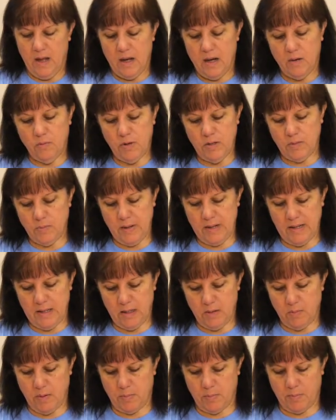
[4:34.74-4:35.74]
And once we get
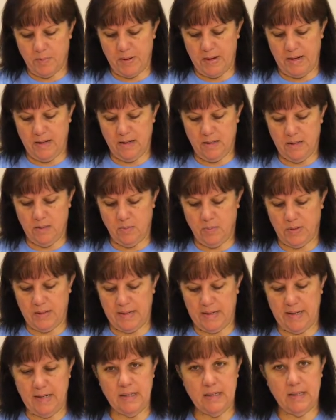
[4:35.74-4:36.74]
the rubber bands in
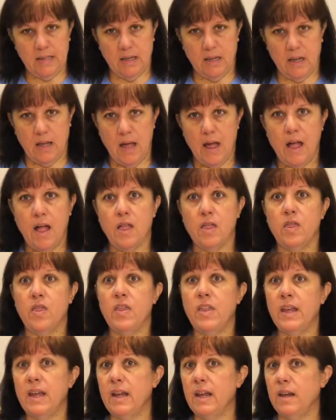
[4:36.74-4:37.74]
place,
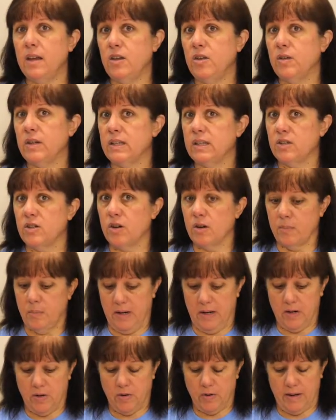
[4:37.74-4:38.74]
then you get to start
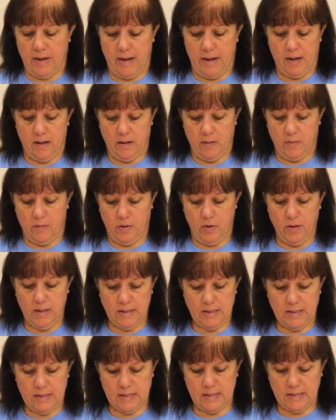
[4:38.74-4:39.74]
being creative. You get
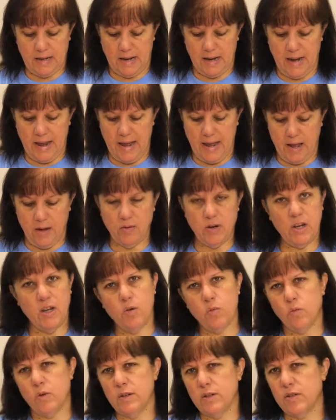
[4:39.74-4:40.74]
to decide how do
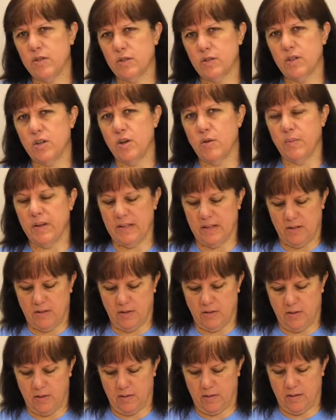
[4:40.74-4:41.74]
you want your snowman to
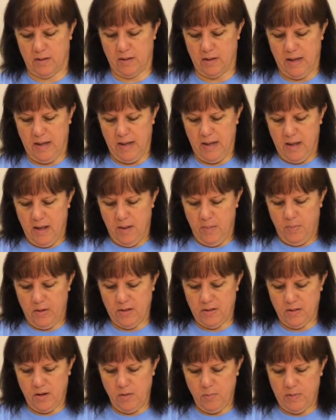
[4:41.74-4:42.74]
look.
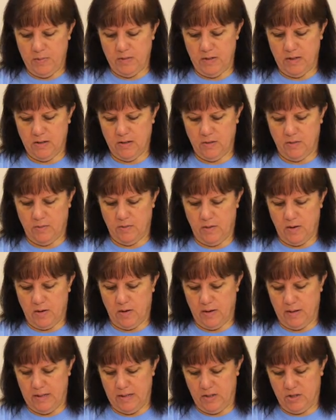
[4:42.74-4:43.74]
Because all we've done so
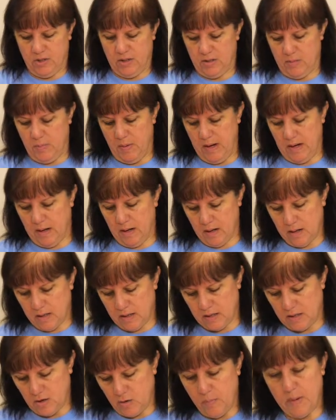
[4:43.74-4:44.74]
far is just made a
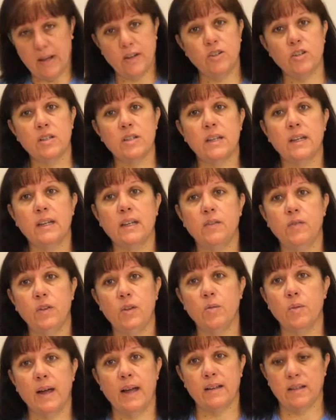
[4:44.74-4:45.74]
snowman. Just like if
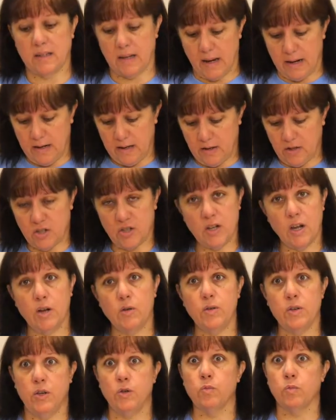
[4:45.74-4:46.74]
you were outside in the
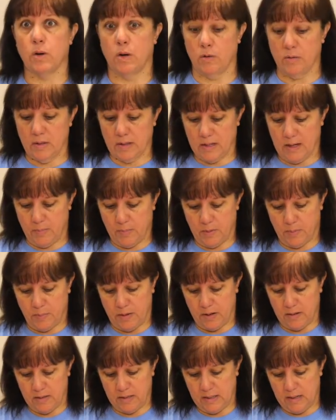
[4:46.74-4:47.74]
snow and you rolled a couple of
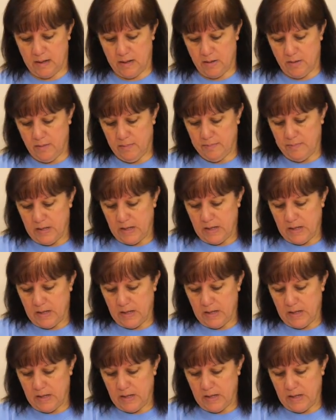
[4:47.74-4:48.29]
balls together,